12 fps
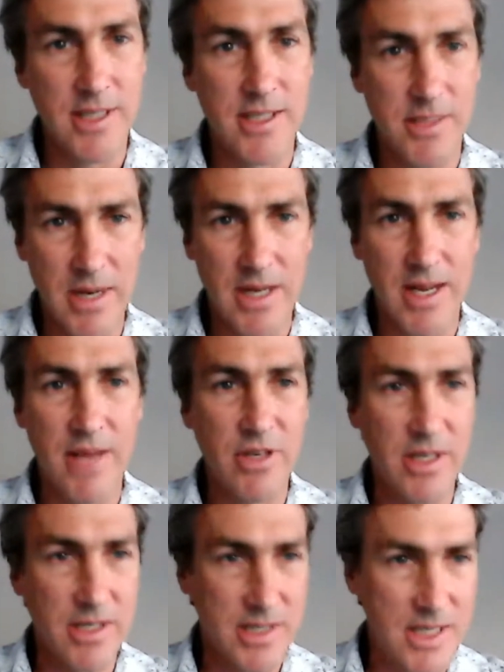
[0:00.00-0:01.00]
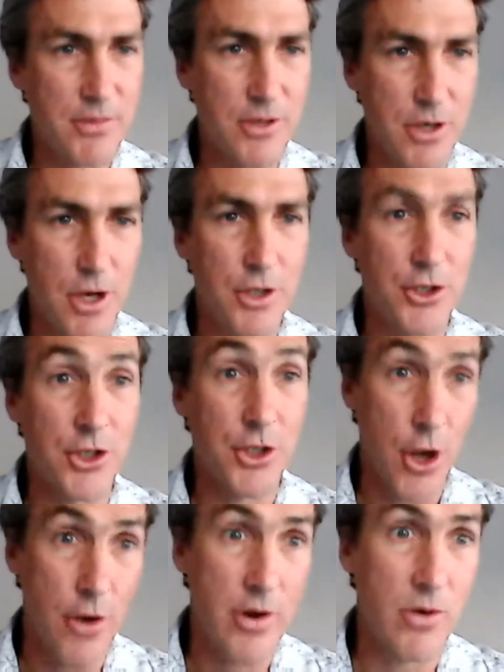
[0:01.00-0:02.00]
It's about having a deeper knowledge
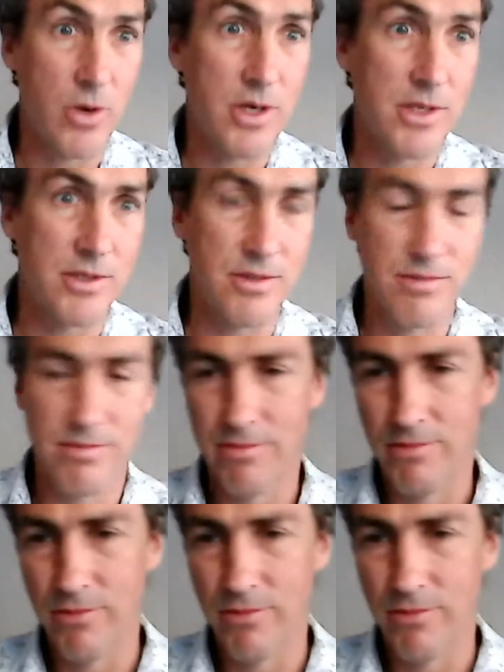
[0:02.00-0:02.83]
and knowing what is